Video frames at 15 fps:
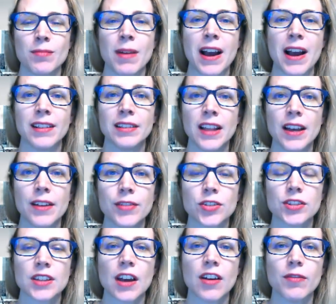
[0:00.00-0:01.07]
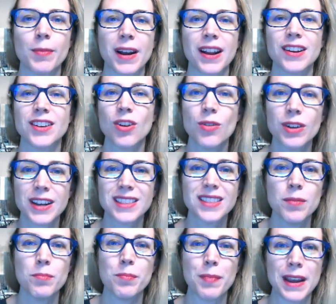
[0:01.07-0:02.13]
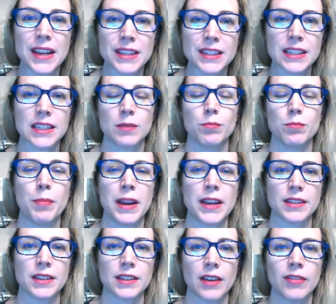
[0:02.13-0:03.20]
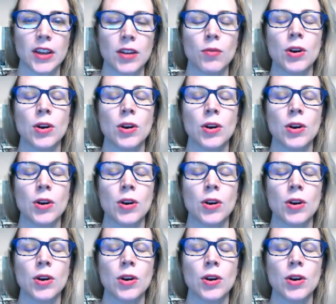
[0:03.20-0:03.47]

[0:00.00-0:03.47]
I love your stuff, but I don't get the basics of it.